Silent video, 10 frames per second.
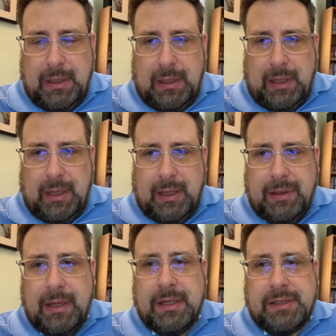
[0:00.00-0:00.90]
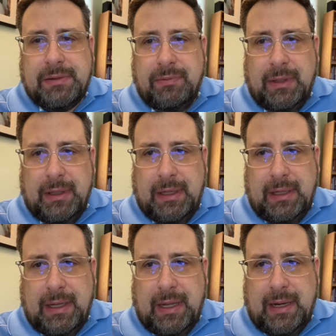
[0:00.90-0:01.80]
And I think it's
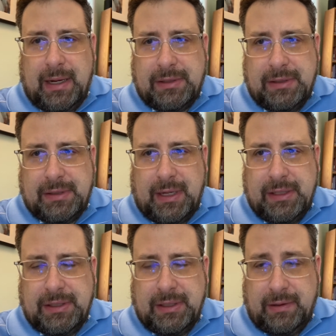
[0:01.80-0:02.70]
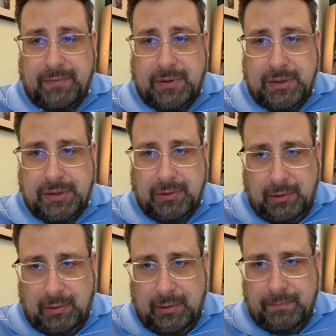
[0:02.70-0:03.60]
really an exercising of
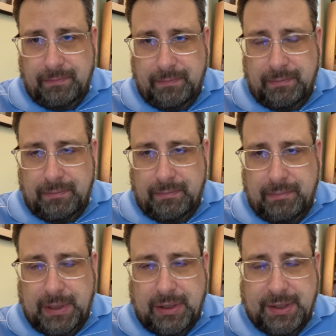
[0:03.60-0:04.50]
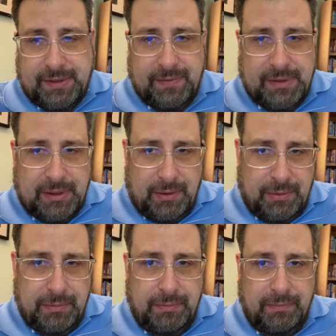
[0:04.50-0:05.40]
control because of his
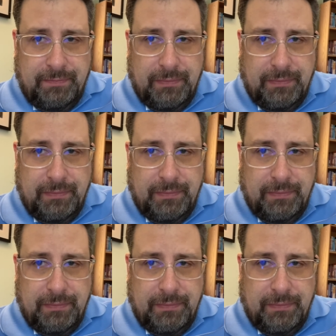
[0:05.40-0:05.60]
own